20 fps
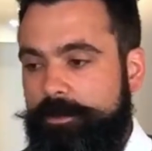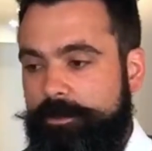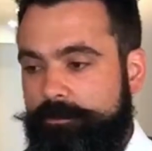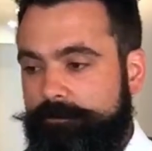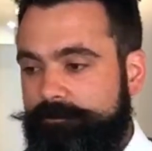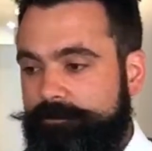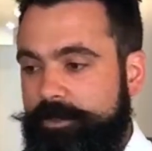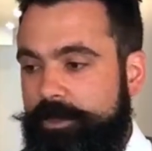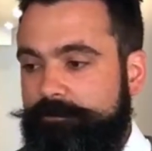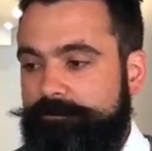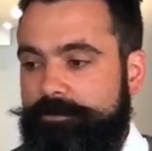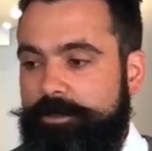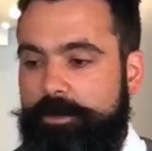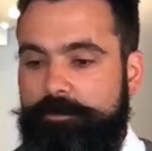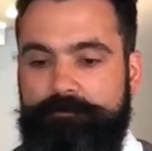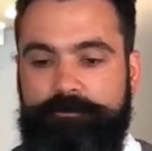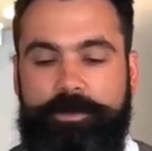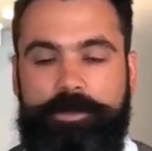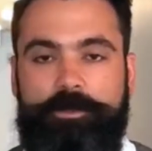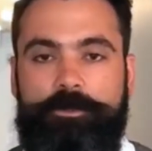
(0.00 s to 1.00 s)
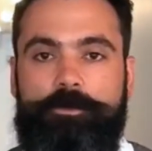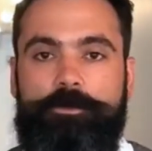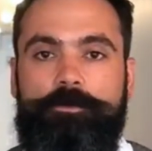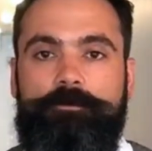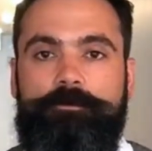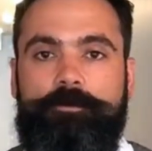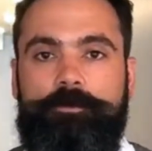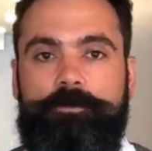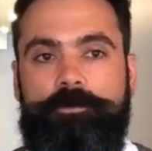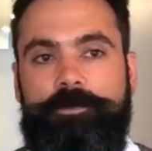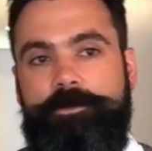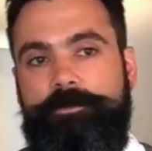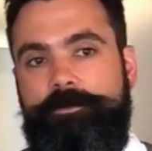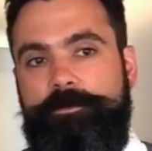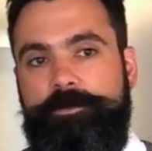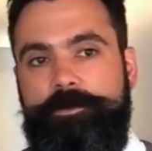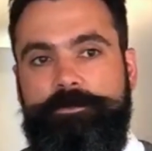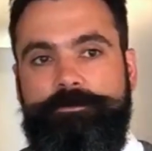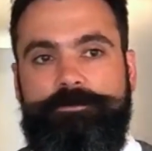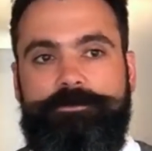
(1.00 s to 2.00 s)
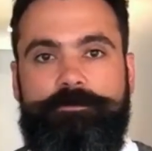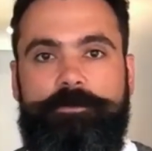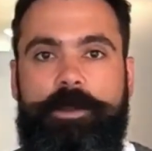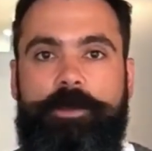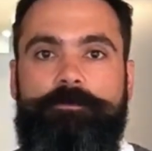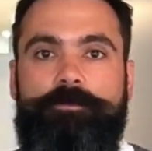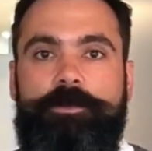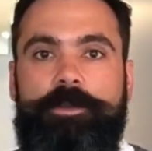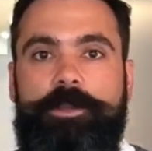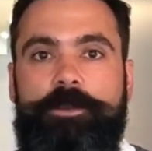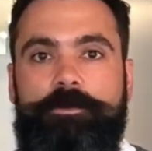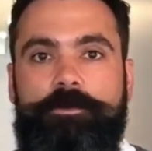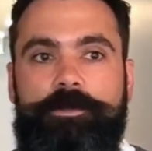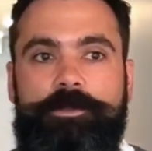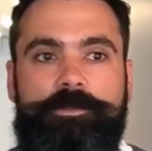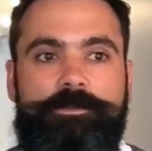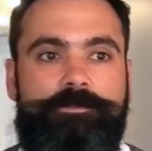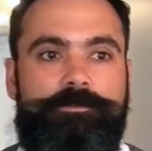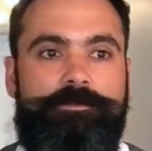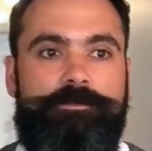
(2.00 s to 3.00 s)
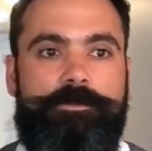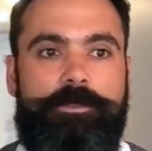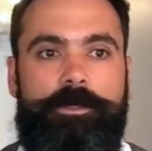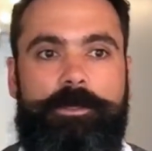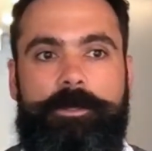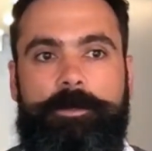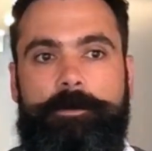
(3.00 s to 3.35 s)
you know, downtown Vancouver and, you know, surrounding areas,